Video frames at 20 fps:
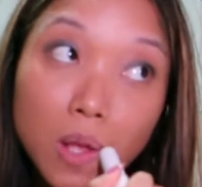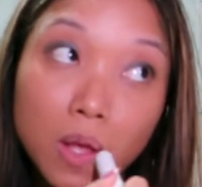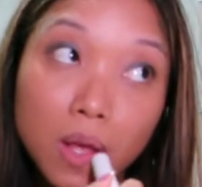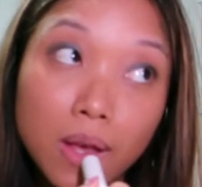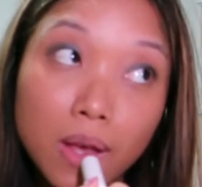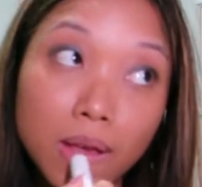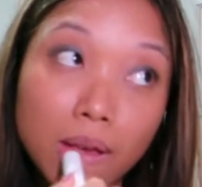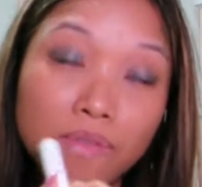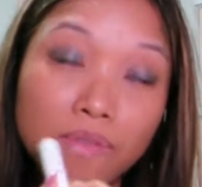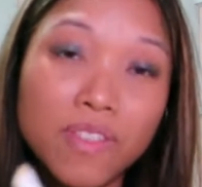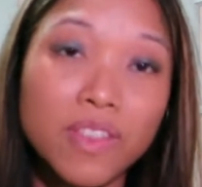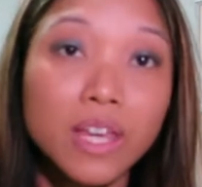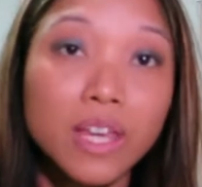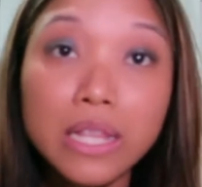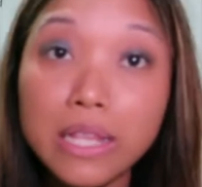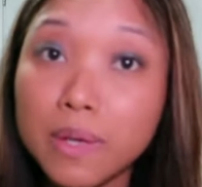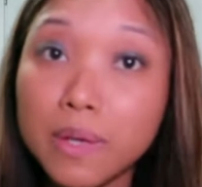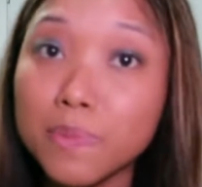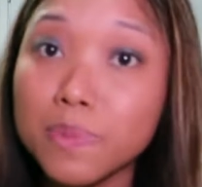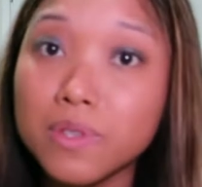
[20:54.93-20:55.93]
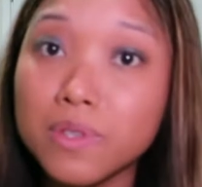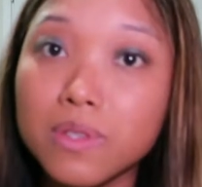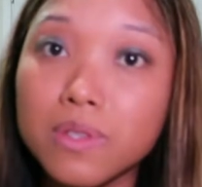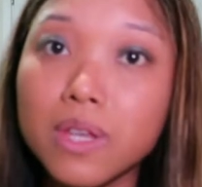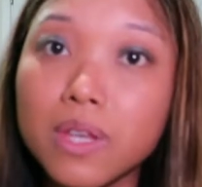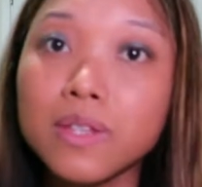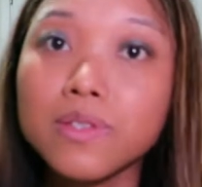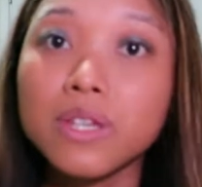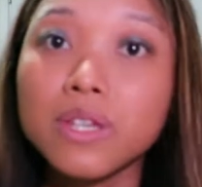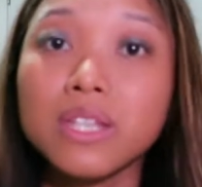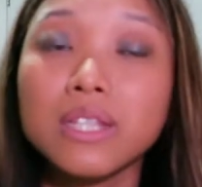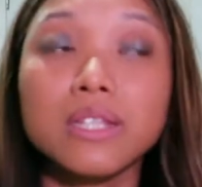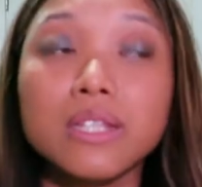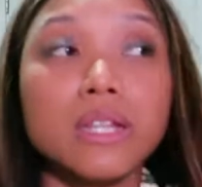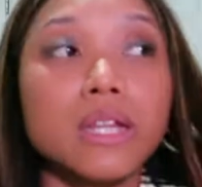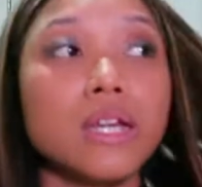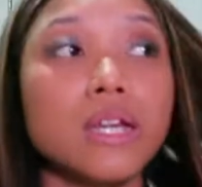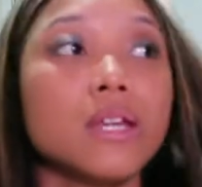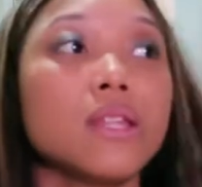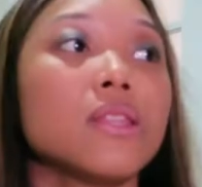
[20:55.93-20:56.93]
I have thick lips, as you can
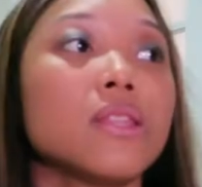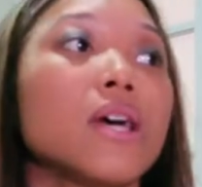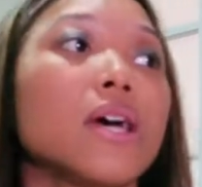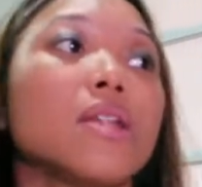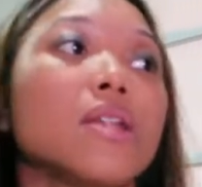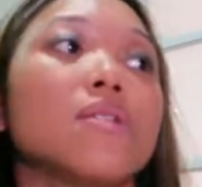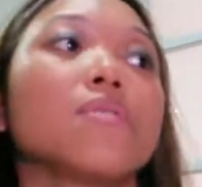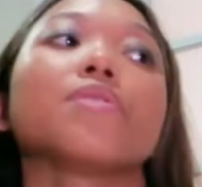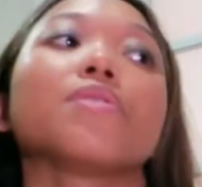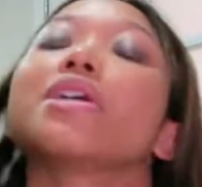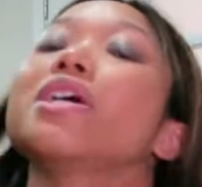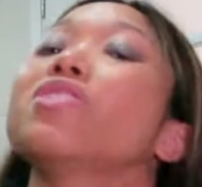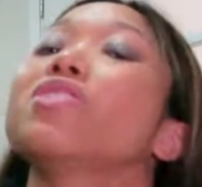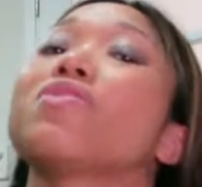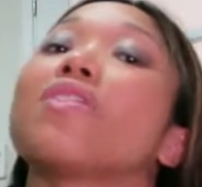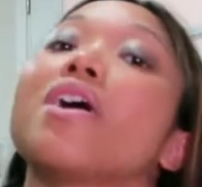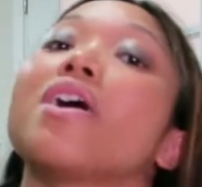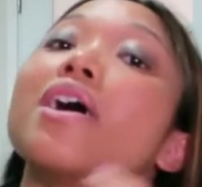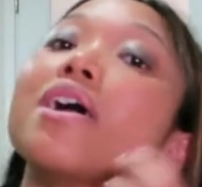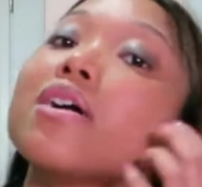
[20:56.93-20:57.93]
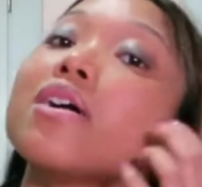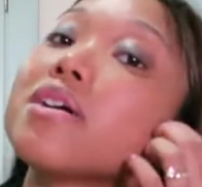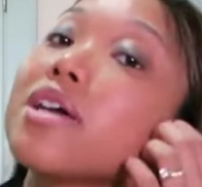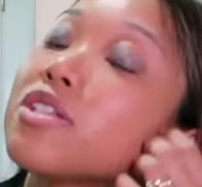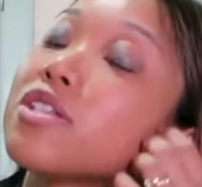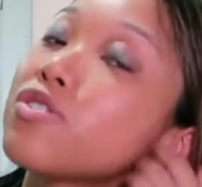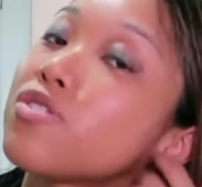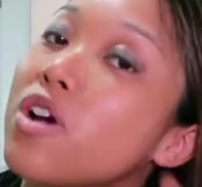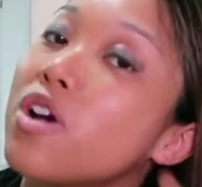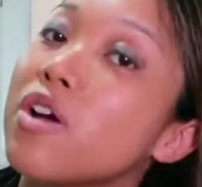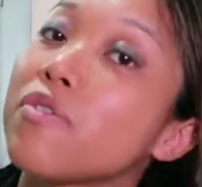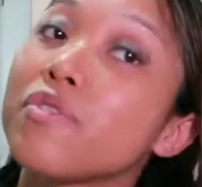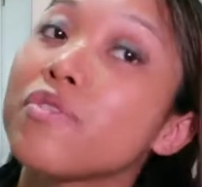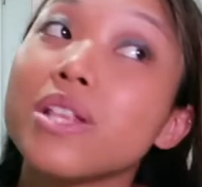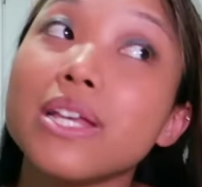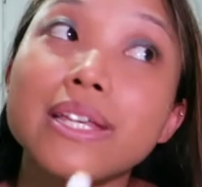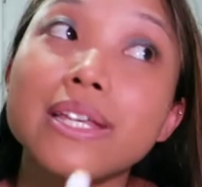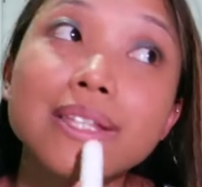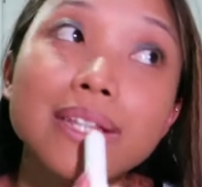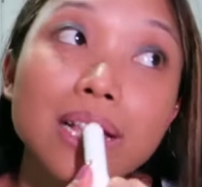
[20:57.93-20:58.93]
see, that gets dry
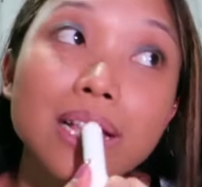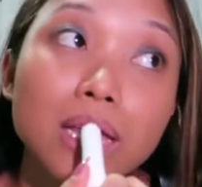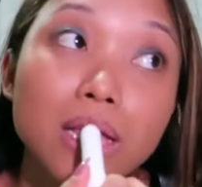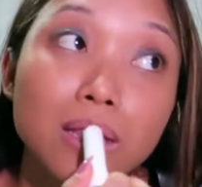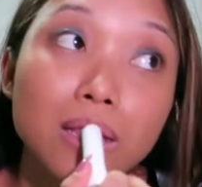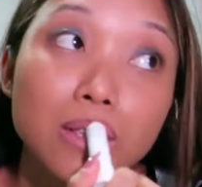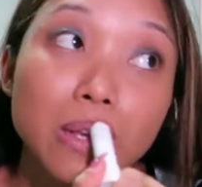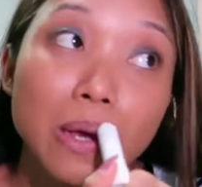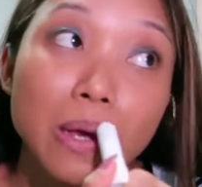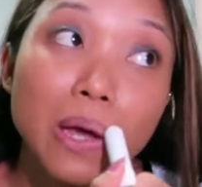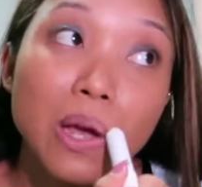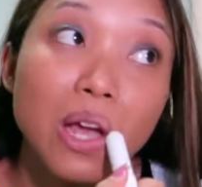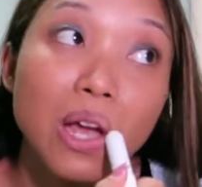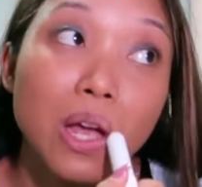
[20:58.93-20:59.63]
really easily. So